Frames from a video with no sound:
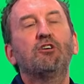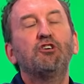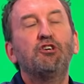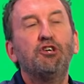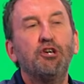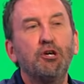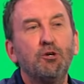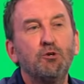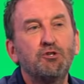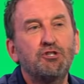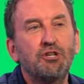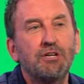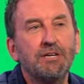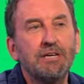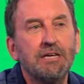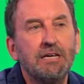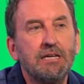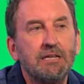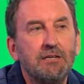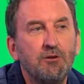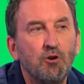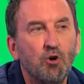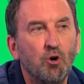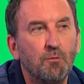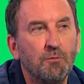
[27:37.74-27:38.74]
usually
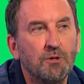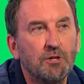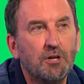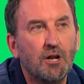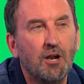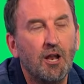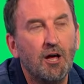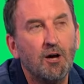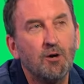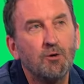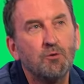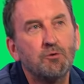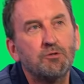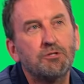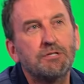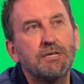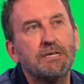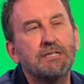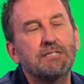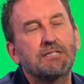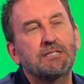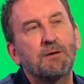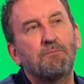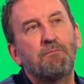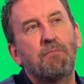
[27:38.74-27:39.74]
in normal clothes,
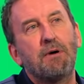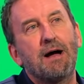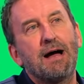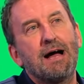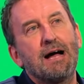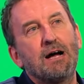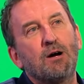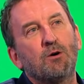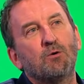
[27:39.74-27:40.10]
it's about,